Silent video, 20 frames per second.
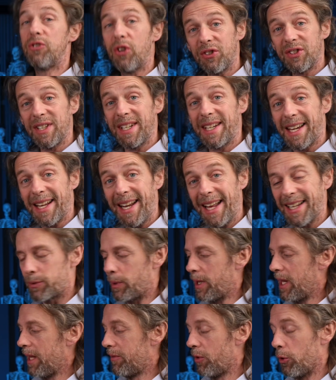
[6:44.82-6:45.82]
Does it connect
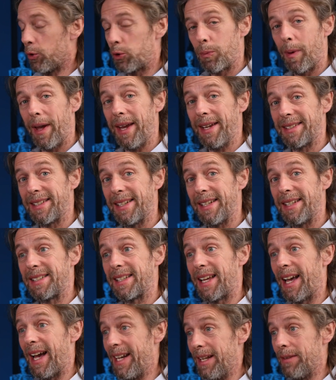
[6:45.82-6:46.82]
to any of those
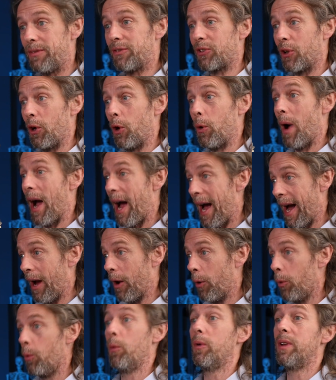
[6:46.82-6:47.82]
spaces? And if so,
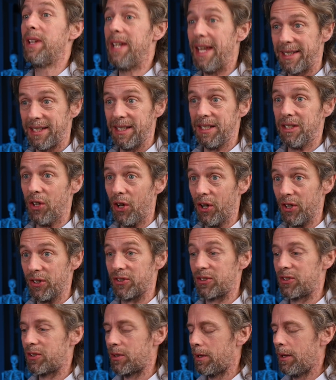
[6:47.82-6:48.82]
how? Yes, it
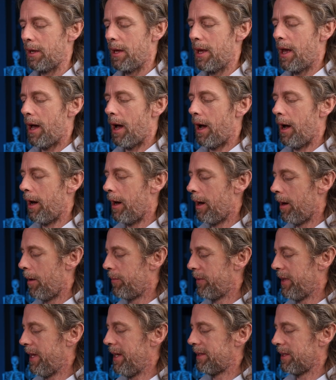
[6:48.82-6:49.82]
does.
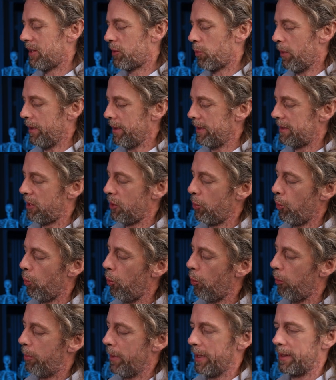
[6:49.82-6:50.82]
Um, the easiest one is the
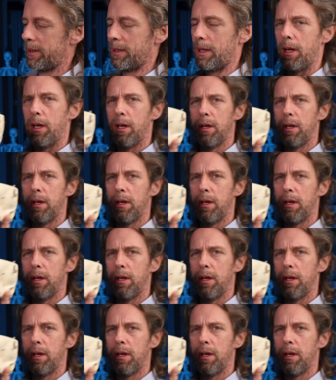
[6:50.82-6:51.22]
orbit.